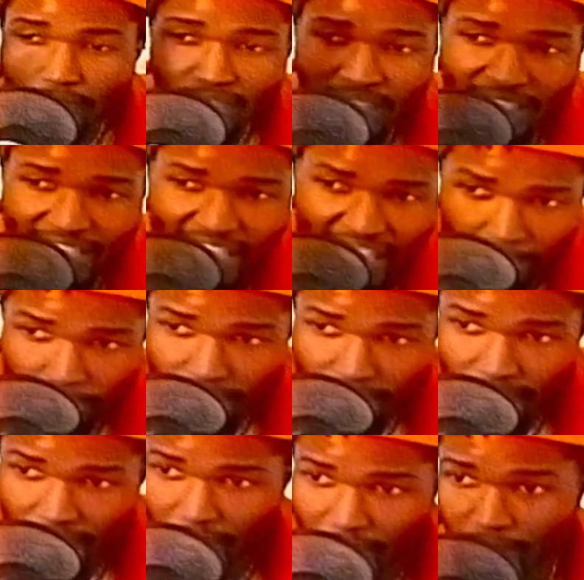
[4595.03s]
kept
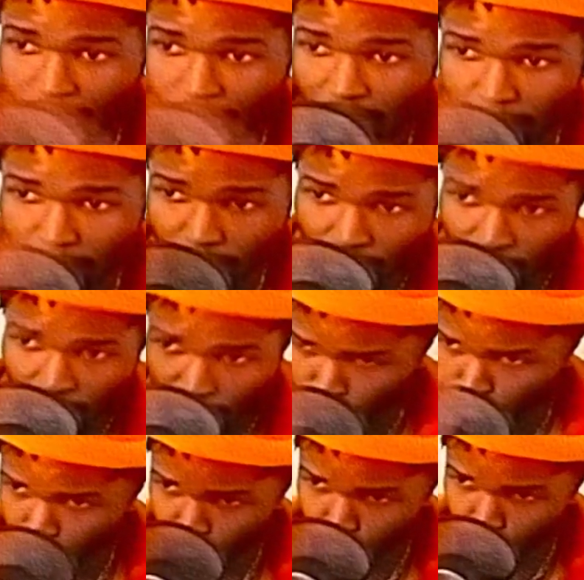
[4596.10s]
and
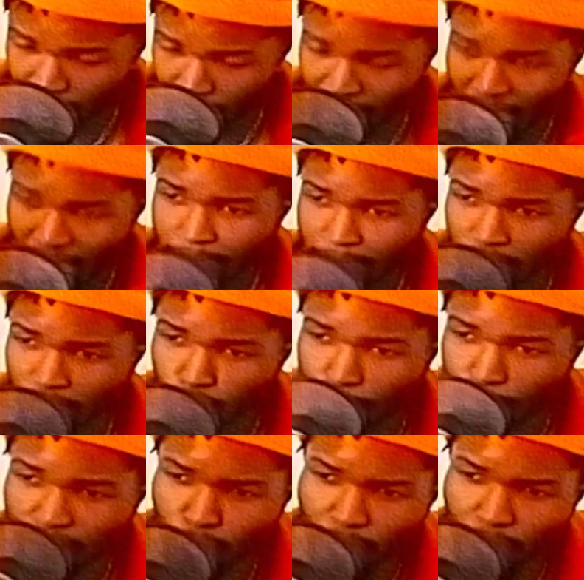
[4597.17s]
put obstacles
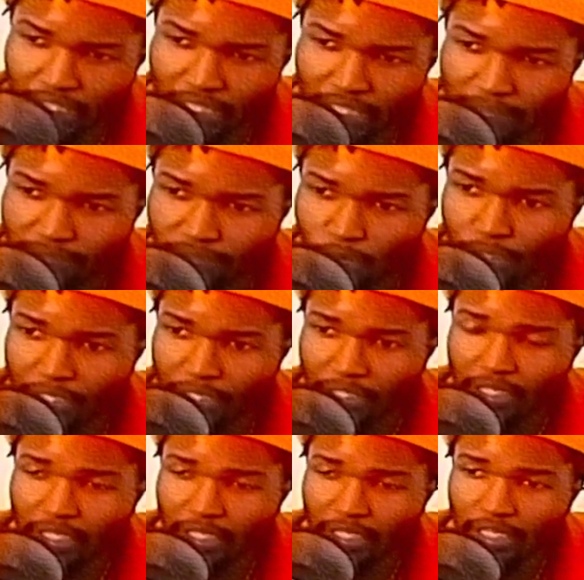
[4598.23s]
between them voting.
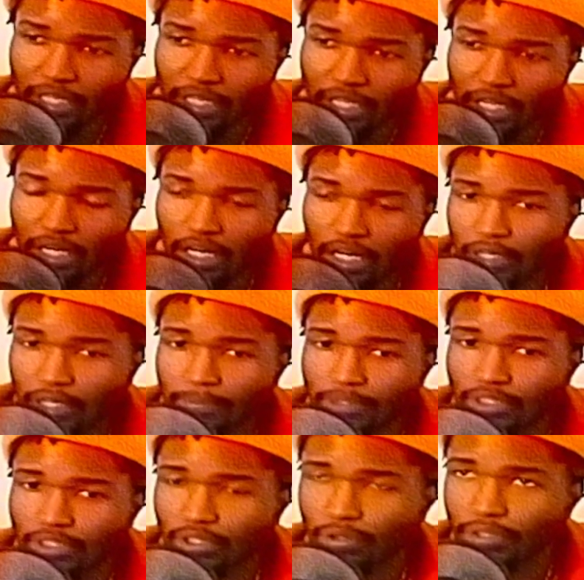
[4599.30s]

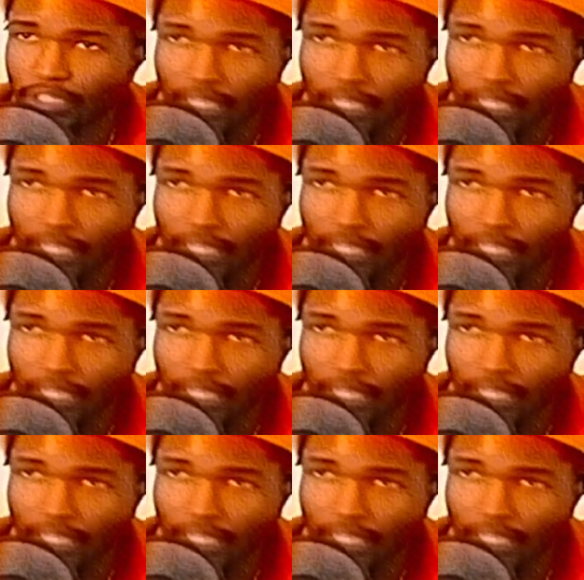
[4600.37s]
So yeah,